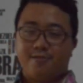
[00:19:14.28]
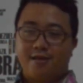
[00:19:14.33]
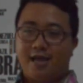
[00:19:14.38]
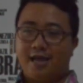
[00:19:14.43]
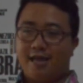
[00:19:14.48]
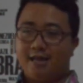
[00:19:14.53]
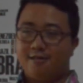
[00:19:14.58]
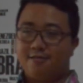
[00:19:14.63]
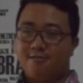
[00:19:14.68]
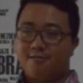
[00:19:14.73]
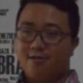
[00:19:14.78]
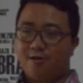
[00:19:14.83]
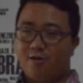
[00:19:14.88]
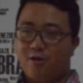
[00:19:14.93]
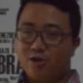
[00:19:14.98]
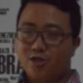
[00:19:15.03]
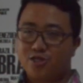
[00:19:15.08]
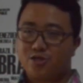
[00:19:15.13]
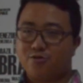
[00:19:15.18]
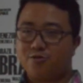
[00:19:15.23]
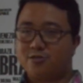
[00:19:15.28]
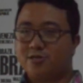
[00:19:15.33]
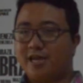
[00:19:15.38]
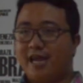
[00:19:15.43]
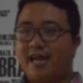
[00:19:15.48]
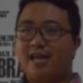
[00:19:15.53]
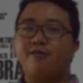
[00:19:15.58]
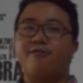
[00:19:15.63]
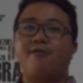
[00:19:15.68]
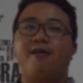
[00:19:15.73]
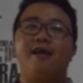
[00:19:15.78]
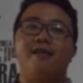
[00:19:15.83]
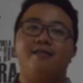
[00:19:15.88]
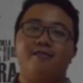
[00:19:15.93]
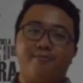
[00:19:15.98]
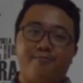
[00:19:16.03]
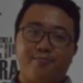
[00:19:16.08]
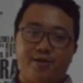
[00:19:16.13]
And also to educate the